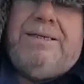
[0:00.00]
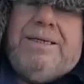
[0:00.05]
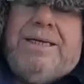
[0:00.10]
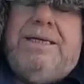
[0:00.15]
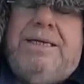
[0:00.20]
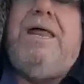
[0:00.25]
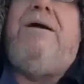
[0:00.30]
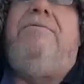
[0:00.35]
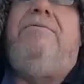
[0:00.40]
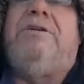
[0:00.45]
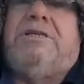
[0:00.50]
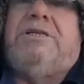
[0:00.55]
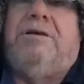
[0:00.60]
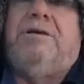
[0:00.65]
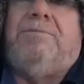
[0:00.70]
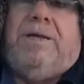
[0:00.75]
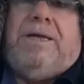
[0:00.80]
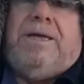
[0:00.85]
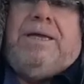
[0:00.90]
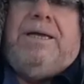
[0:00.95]

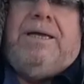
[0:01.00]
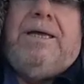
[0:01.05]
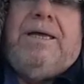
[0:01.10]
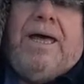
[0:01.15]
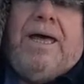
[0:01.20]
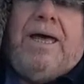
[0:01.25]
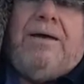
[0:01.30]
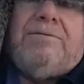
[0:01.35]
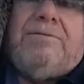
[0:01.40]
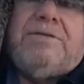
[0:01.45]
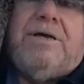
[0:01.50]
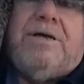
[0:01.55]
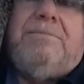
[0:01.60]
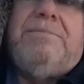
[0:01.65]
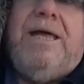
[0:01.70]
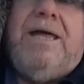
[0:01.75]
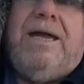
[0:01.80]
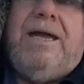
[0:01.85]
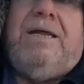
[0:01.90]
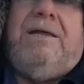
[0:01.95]
inevitably have
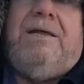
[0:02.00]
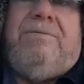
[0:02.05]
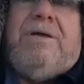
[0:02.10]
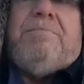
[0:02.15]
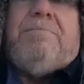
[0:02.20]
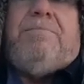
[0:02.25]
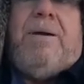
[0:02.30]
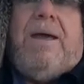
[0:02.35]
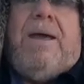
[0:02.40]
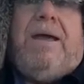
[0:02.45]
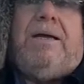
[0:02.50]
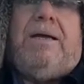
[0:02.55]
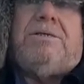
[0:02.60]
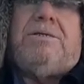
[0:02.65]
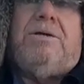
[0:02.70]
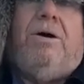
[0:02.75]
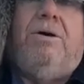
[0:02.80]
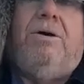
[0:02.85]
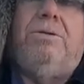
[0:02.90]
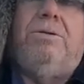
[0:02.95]
some negative
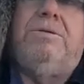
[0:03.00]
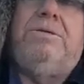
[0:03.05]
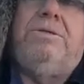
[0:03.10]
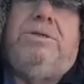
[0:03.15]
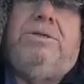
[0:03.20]
impact on